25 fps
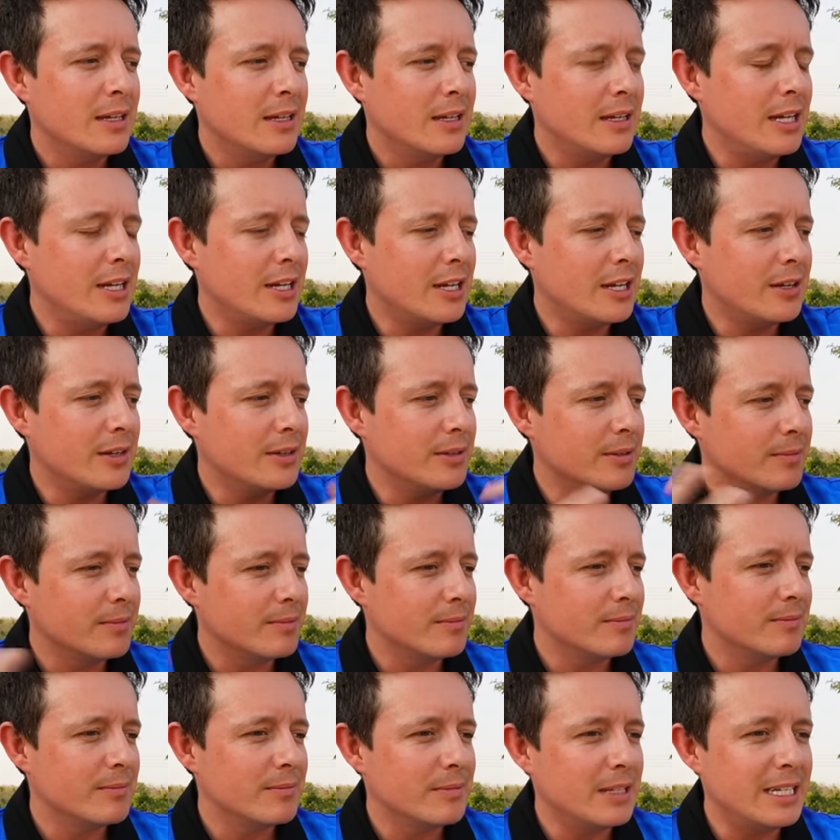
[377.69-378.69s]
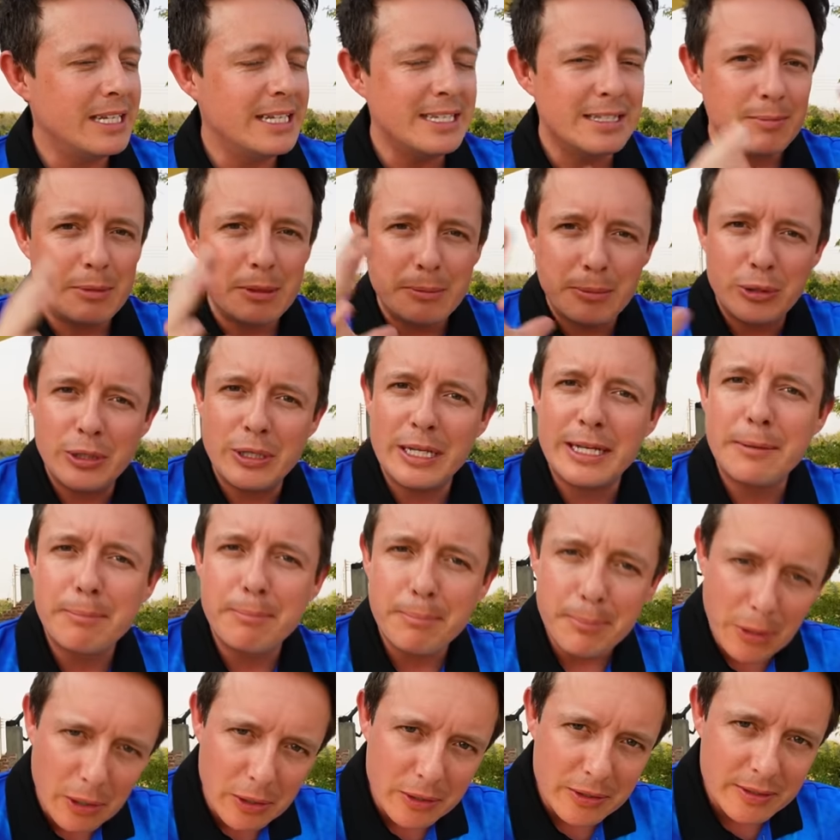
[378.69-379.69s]
you know, it needs to be put in a
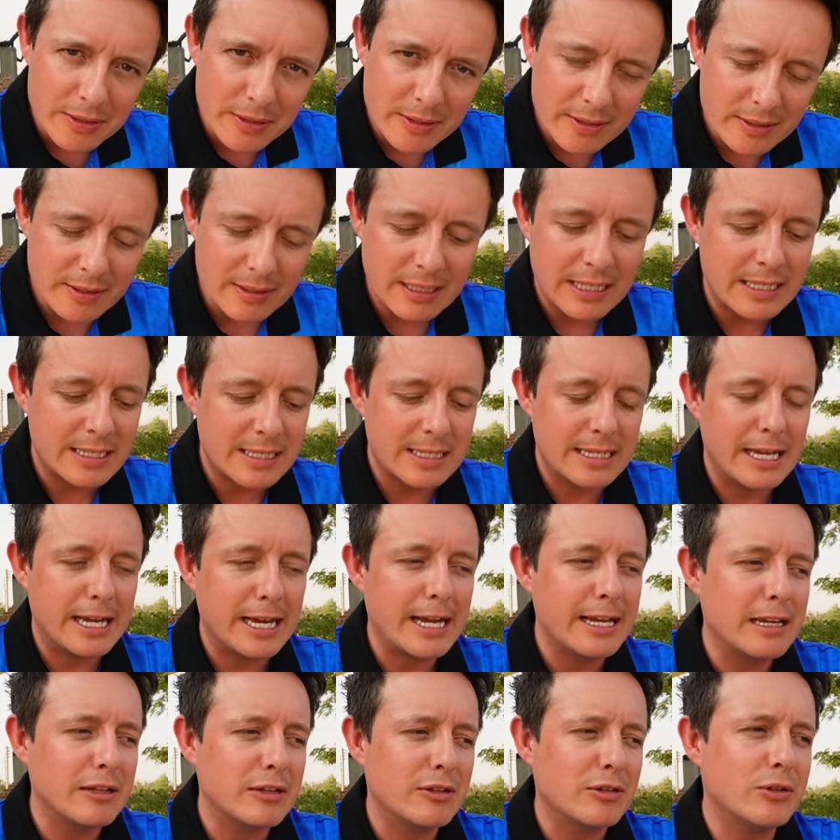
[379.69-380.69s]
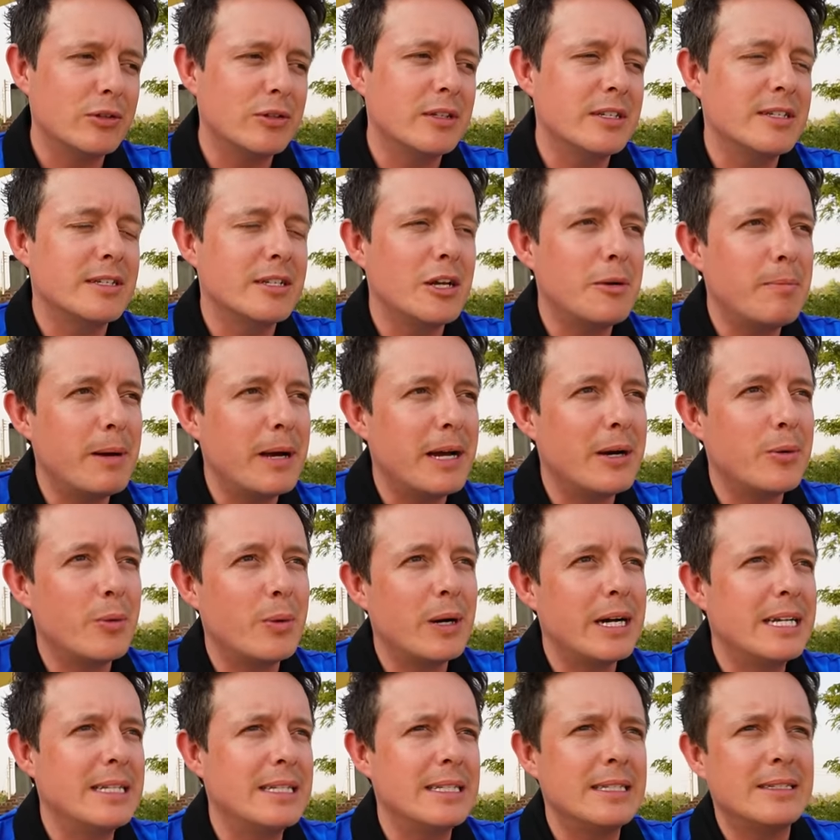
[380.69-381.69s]
box, let's say. And I thought there's no better
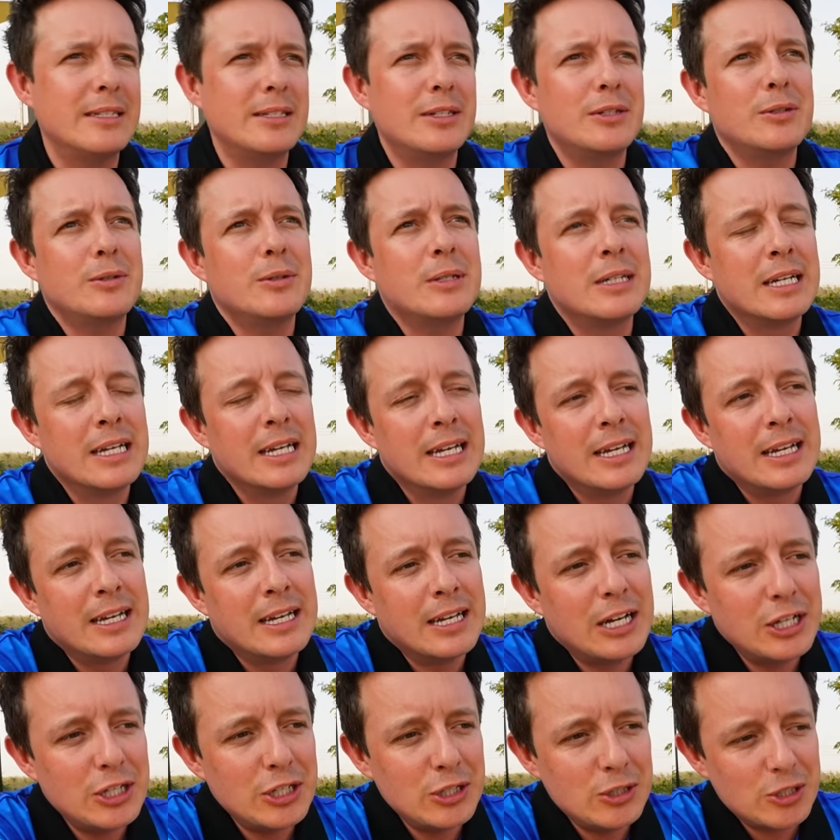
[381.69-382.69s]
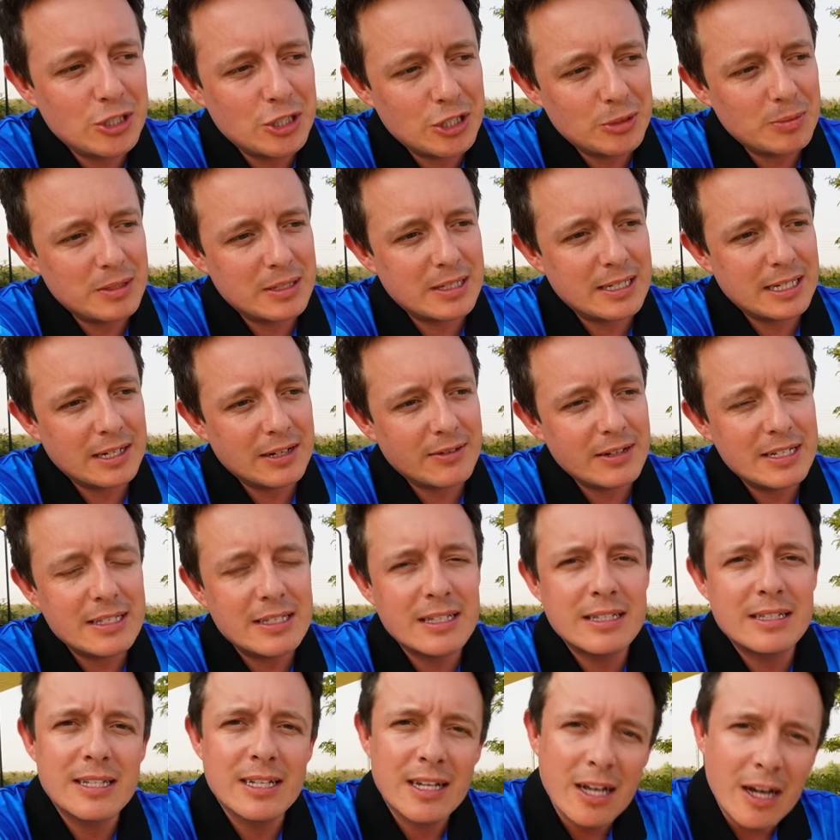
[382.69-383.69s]
way to do a YouTube series
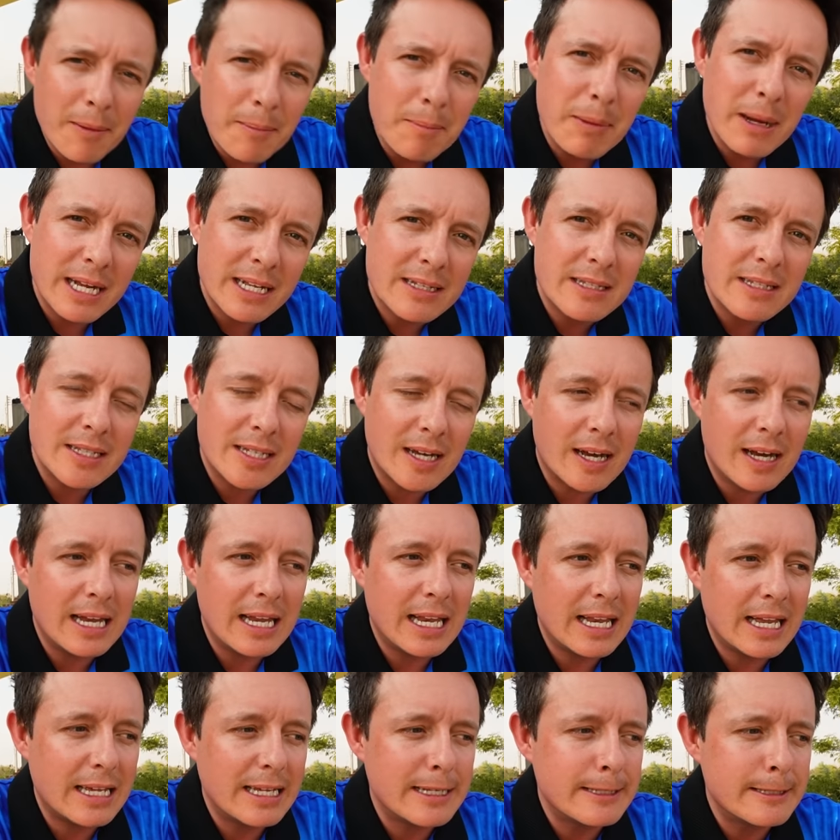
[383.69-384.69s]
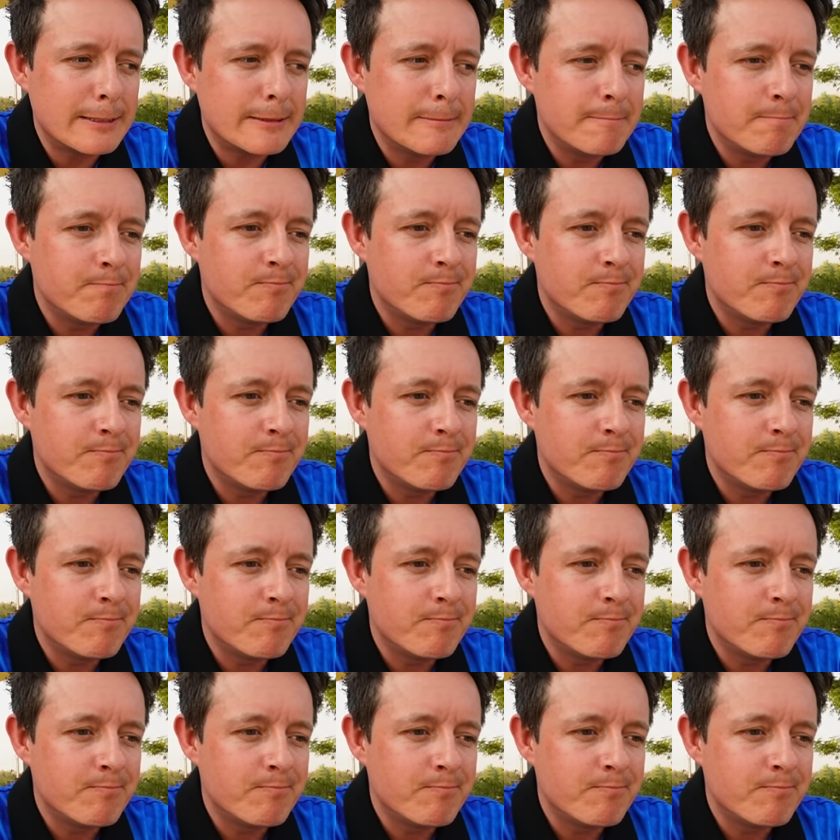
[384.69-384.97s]
than to come back to Thailand